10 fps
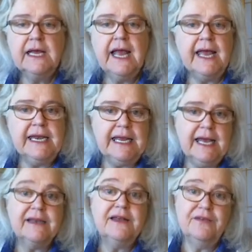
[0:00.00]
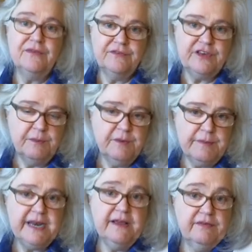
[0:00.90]
And yet,
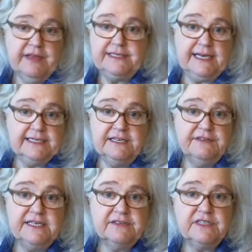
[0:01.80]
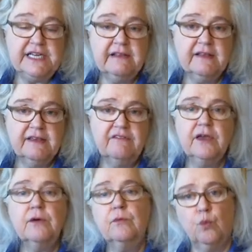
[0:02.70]
many of these activities of daily
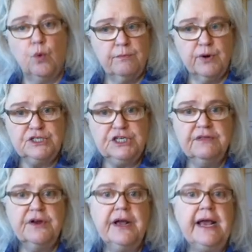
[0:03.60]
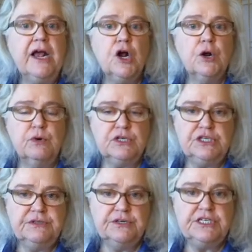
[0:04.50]
living, brushing their hair,
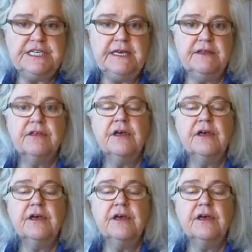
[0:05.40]
brushing their teeth,